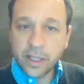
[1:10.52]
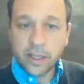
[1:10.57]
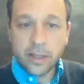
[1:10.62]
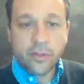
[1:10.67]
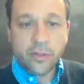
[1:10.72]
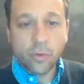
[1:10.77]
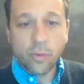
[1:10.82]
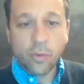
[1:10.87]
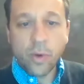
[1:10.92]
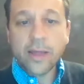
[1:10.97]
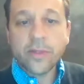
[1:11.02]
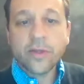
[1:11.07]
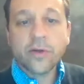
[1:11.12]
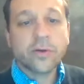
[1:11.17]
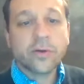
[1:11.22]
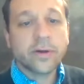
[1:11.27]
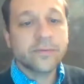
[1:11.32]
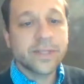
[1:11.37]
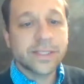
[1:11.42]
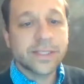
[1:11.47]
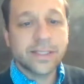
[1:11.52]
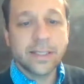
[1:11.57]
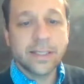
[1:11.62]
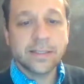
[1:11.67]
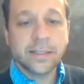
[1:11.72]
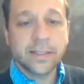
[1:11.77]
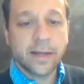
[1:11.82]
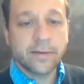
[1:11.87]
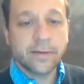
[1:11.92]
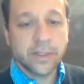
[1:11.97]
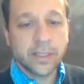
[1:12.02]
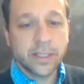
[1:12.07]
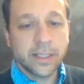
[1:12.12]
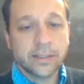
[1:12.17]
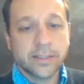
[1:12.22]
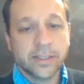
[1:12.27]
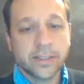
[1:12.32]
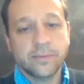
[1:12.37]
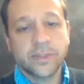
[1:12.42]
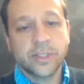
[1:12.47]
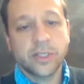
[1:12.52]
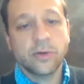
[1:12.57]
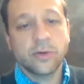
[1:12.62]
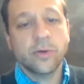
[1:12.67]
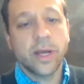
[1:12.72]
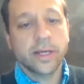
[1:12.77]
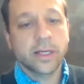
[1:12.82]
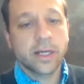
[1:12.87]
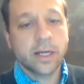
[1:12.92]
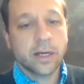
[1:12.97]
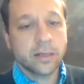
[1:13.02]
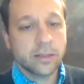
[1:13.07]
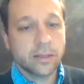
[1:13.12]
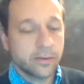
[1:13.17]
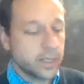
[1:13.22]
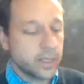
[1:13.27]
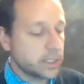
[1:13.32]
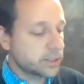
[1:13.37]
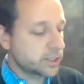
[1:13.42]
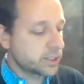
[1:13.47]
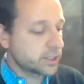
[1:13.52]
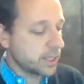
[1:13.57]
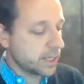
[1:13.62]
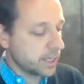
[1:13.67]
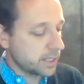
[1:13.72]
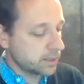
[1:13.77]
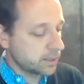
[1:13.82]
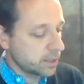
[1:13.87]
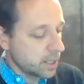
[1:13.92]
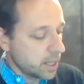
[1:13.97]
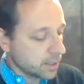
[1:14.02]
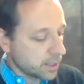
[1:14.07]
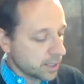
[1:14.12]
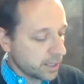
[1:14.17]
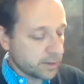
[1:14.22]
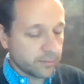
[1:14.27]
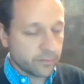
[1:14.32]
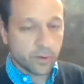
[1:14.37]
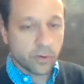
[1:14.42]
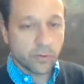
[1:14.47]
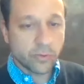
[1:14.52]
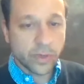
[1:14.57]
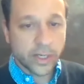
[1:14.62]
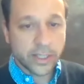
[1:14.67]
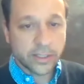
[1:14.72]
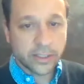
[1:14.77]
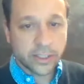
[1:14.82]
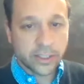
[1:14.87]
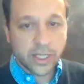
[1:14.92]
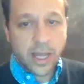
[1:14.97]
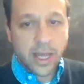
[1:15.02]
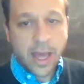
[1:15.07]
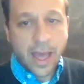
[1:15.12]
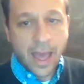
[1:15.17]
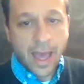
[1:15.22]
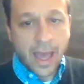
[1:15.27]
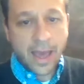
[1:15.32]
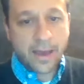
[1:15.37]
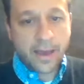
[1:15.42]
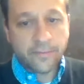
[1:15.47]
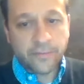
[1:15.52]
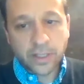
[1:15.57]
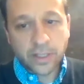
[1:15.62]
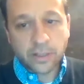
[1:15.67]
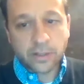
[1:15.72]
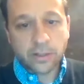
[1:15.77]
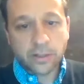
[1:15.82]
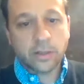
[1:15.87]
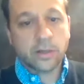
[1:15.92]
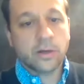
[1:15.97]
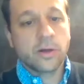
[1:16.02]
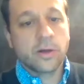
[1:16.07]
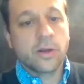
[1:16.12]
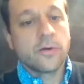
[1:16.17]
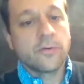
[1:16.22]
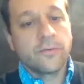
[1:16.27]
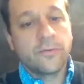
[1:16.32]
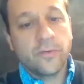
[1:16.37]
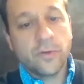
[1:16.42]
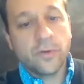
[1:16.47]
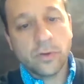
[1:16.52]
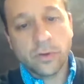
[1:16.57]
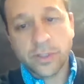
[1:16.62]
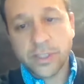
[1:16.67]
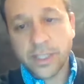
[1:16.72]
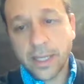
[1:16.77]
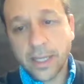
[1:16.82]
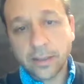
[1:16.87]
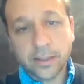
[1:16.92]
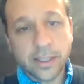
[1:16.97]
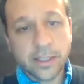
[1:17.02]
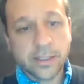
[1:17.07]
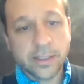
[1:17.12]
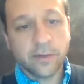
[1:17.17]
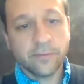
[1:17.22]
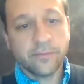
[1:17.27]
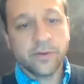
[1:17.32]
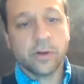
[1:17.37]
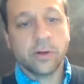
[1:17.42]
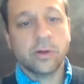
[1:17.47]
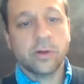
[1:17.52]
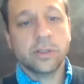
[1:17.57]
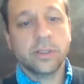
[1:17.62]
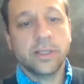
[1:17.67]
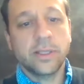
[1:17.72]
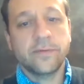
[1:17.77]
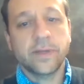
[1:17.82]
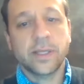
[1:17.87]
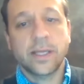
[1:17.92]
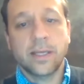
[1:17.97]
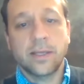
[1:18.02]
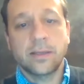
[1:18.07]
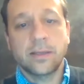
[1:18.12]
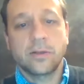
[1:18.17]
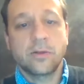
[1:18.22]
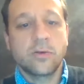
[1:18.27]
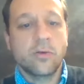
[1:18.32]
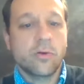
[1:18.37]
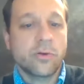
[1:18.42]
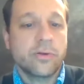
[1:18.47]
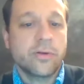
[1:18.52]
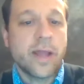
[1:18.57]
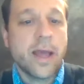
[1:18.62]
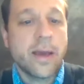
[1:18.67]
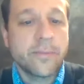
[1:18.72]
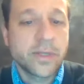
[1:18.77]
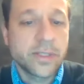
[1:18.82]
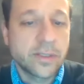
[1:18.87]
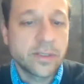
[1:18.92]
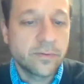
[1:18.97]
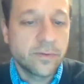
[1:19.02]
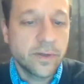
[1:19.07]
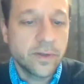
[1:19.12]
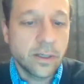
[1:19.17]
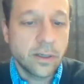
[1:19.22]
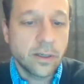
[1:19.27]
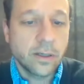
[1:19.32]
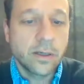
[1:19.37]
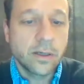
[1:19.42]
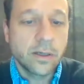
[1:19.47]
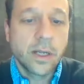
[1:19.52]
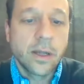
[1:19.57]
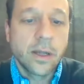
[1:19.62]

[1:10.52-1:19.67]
weather of the season, everything seems to encourage that kind of rich, heavier foods, at least if you're living in the Northern Hemisphere